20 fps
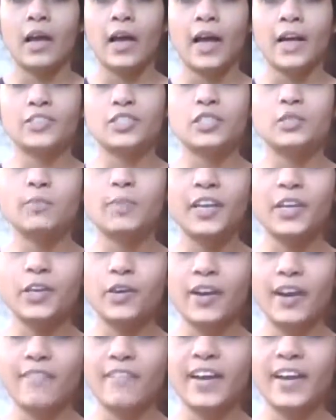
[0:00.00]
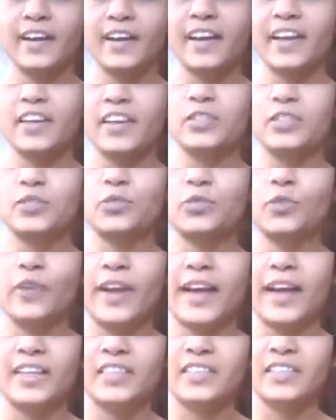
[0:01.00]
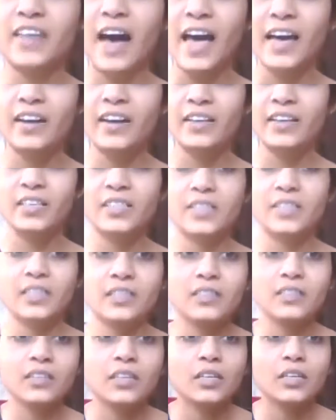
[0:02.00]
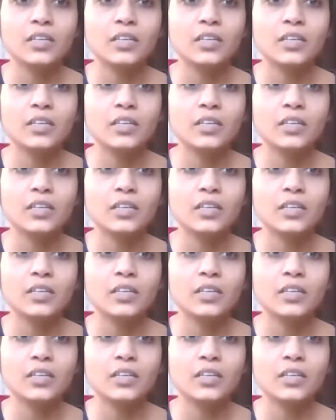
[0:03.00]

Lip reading: And just bring your awareness to your entire region,